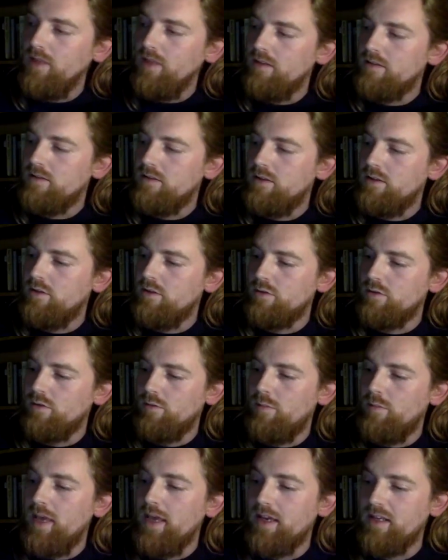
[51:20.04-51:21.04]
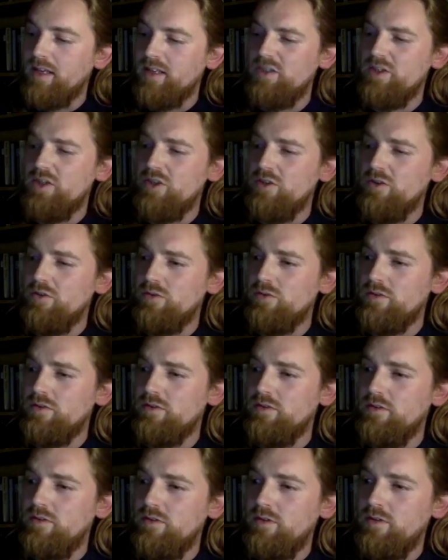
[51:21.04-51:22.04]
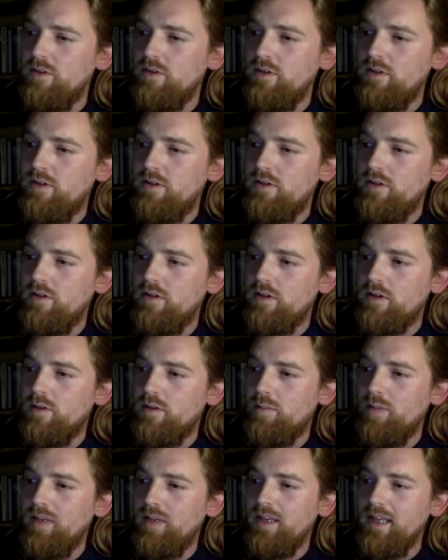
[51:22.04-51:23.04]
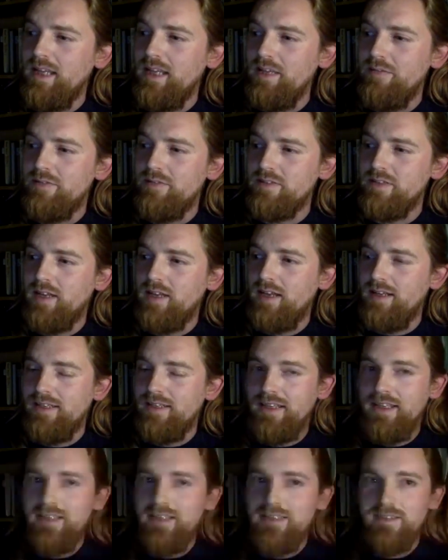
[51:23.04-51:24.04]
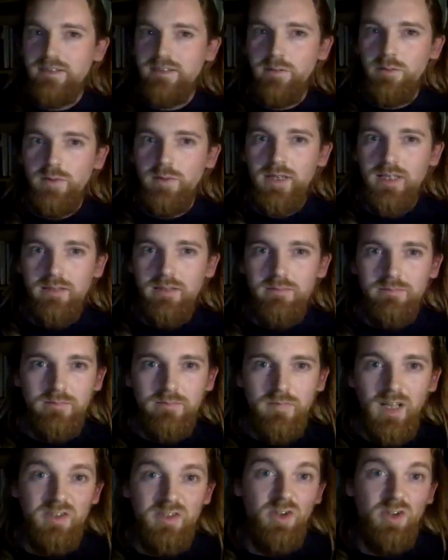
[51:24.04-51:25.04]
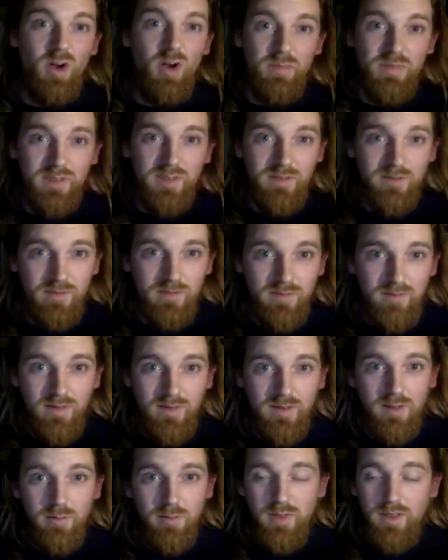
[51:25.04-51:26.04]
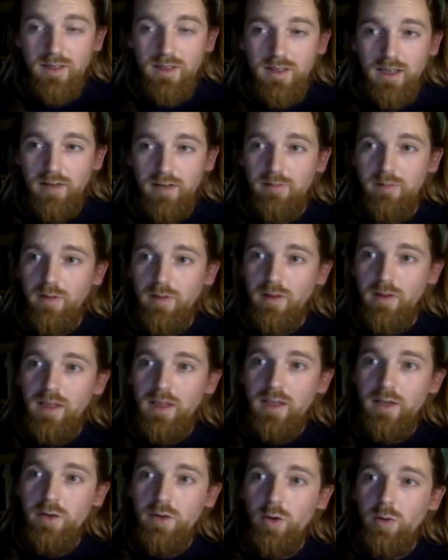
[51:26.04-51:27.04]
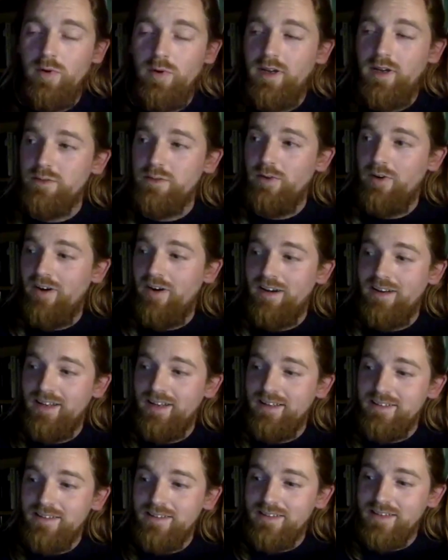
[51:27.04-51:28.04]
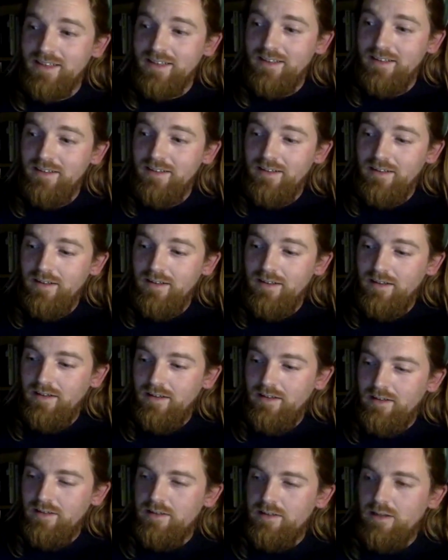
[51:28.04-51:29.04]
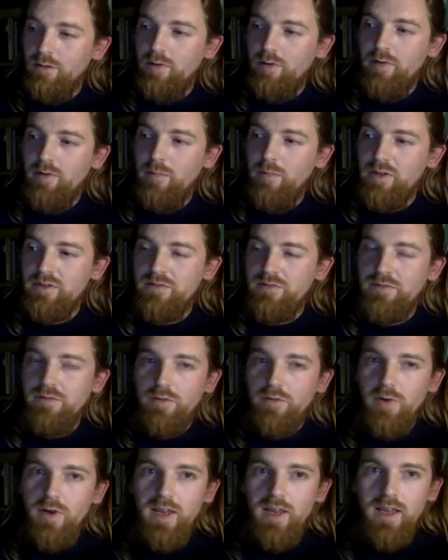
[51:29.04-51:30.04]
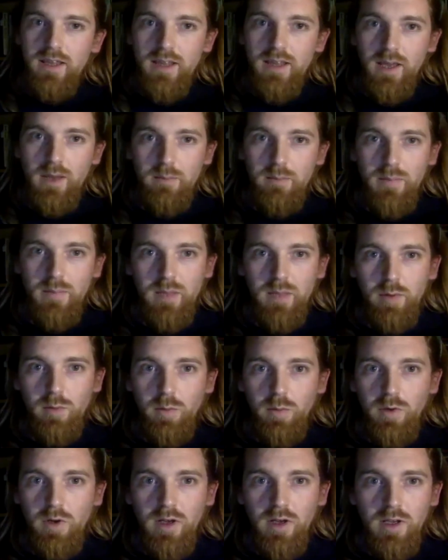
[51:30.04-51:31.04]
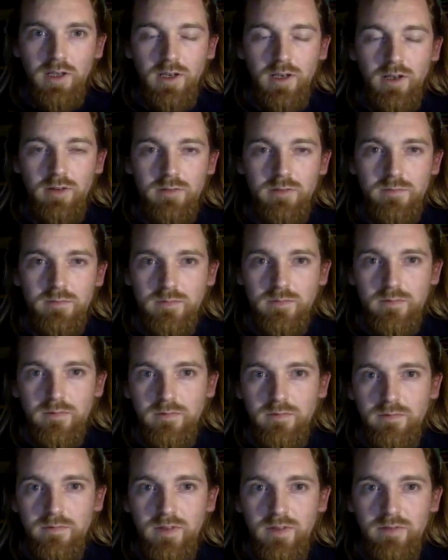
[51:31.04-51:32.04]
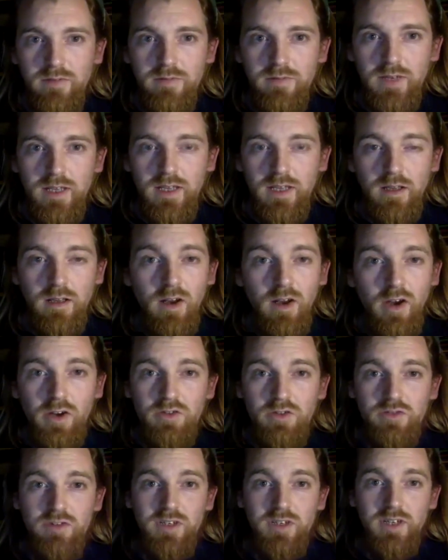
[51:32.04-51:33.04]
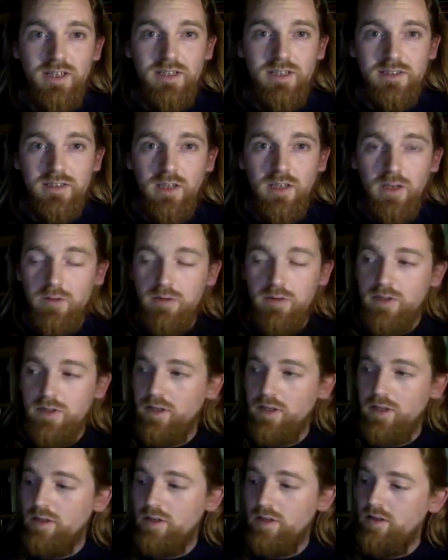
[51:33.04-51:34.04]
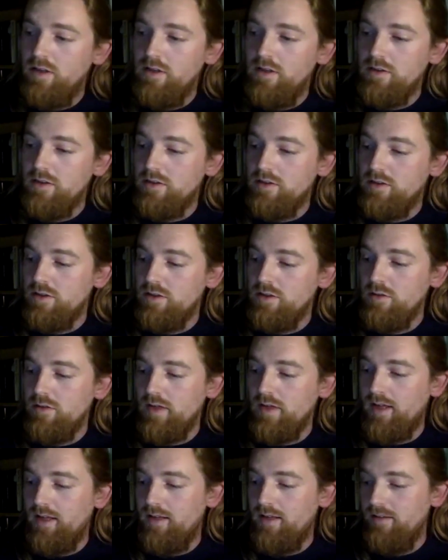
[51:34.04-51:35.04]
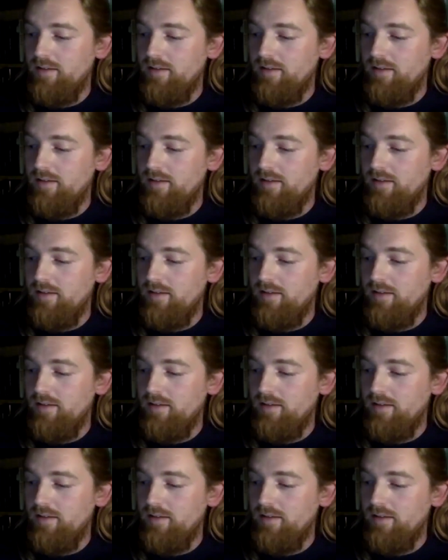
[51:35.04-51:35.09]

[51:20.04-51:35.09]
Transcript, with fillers: to sort of pick and choose uh, the beliefs and ideas that we adopt and that we kind of incorporate into our identity. So we're much freer than people were, you know, 50, yeah. 100 years ago to to do that.